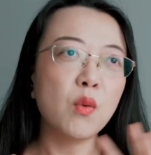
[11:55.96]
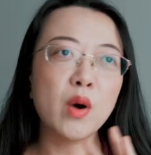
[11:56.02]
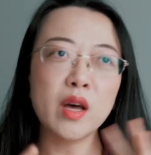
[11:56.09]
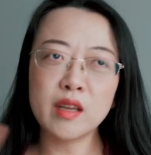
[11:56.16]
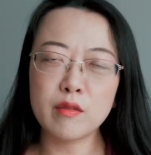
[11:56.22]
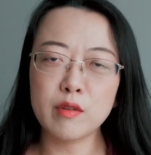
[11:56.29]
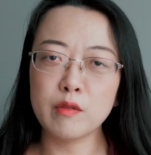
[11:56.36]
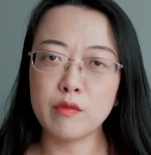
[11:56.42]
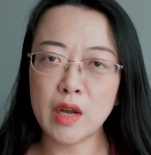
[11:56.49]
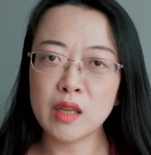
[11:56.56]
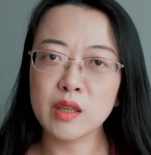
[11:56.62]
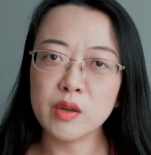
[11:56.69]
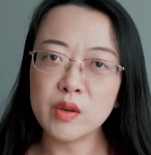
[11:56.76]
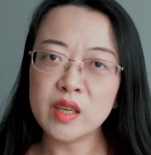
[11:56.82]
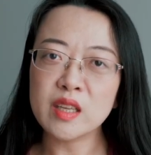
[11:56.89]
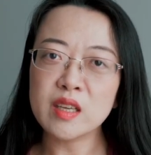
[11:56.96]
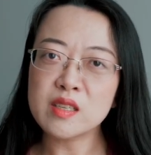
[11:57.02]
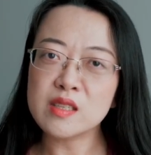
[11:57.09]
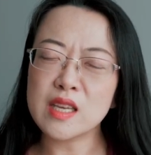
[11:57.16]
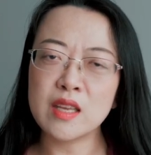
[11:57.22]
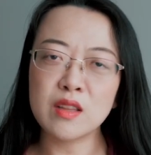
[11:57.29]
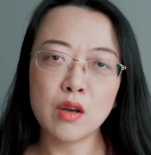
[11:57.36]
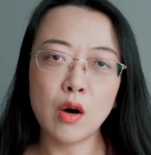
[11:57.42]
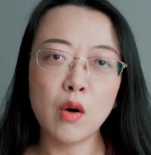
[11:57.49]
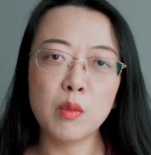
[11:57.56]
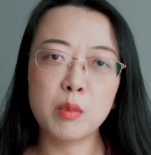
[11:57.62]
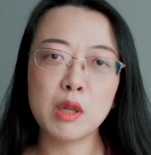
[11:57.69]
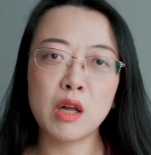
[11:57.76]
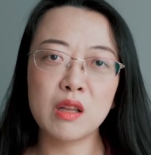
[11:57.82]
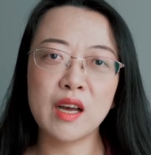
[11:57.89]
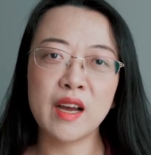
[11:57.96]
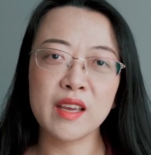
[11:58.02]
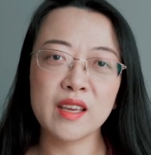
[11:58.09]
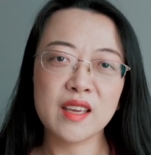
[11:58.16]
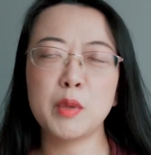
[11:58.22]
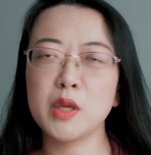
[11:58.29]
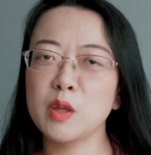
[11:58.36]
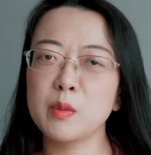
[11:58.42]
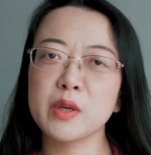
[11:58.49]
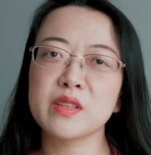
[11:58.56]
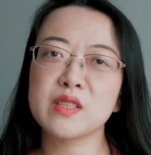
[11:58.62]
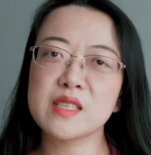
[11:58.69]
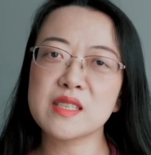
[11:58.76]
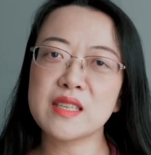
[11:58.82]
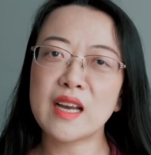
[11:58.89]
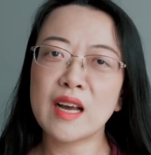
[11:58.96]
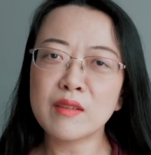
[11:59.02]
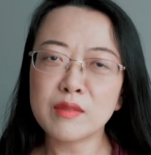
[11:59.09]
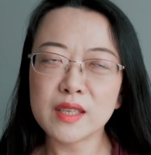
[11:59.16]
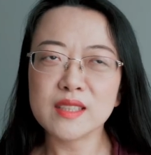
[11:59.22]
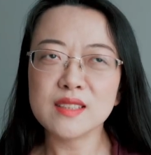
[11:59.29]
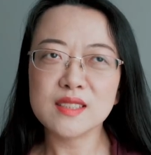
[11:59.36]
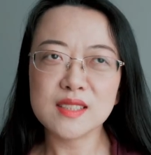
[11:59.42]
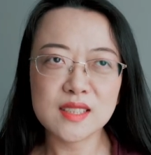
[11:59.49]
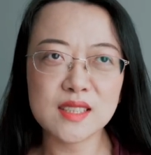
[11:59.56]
whatever value it is in the whole plotline. Pillow Book doesn't have it.